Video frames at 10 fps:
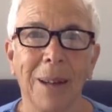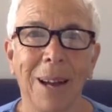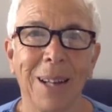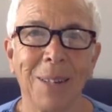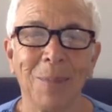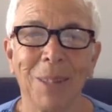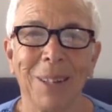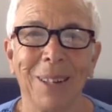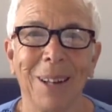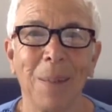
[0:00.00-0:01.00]
Hi,
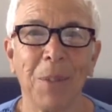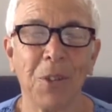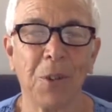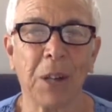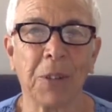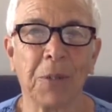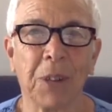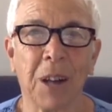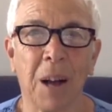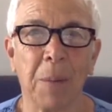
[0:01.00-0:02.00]
I'm the Director for
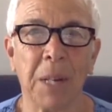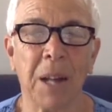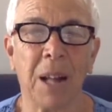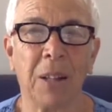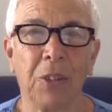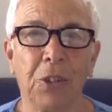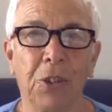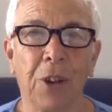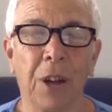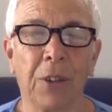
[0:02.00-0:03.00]
Common Knowledge
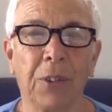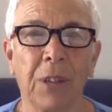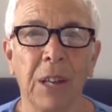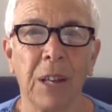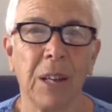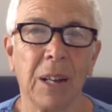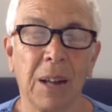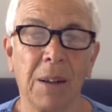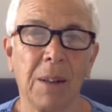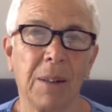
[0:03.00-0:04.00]
Trust, and I,